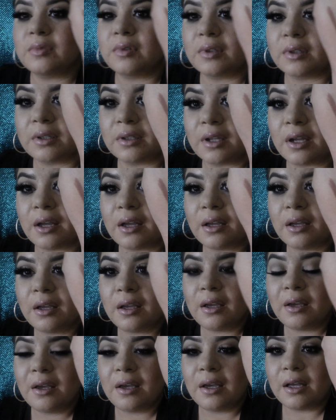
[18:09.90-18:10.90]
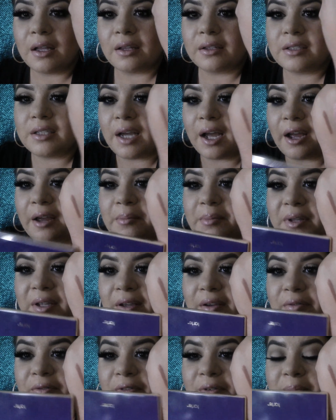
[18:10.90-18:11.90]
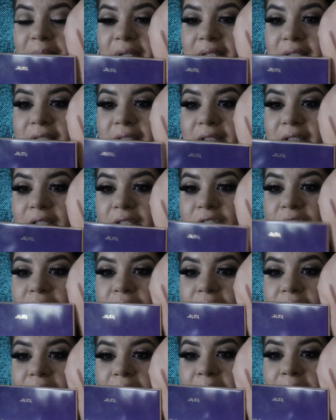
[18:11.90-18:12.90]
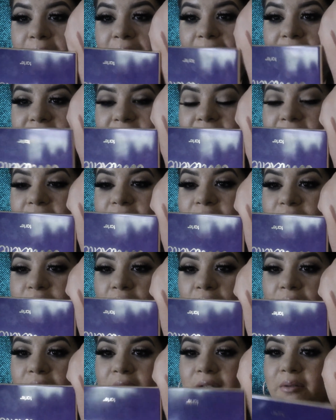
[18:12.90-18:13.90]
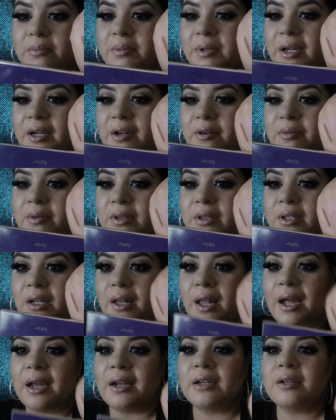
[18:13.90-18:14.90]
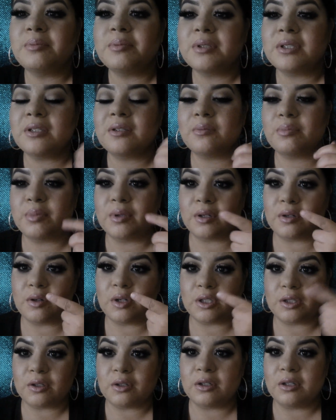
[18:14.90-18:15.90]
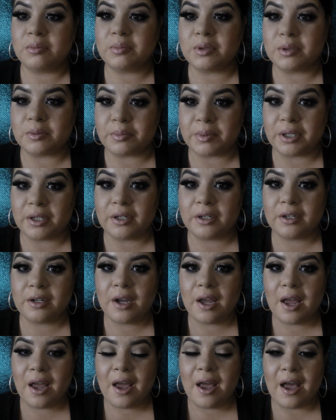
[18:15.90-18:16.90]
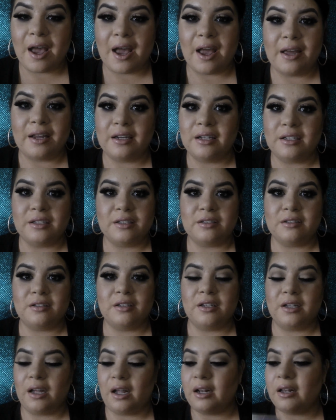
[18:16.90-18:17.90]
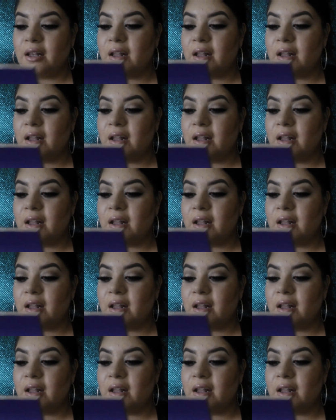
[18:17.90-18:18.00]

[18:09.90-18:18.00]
look at that, Time the Infamous, she combines like a dark lip liner with the light lipstick, but of course her lips are bigger, and I